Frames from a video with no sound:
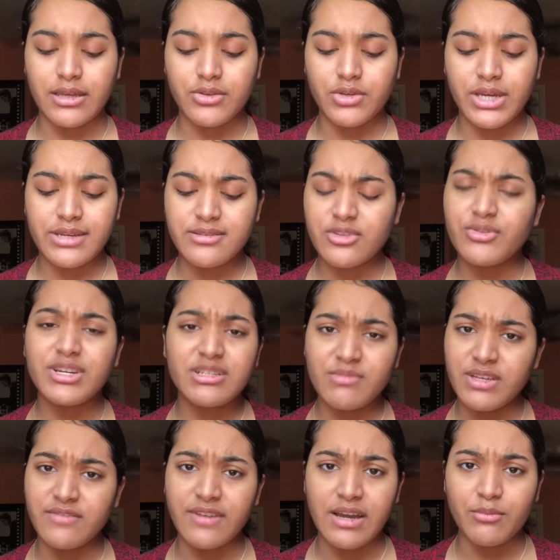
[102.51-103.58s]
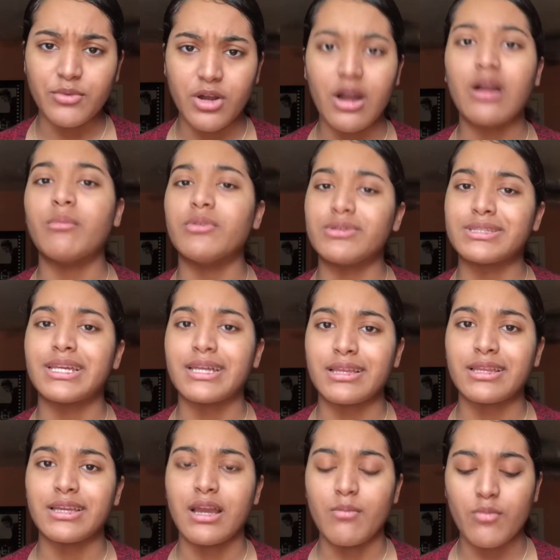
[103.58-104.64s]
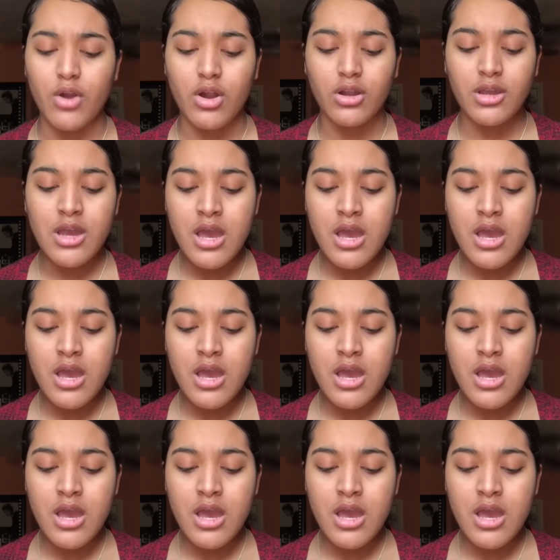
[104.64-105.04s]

You guys correct me if I'm wrong. Most likely I'm wrong.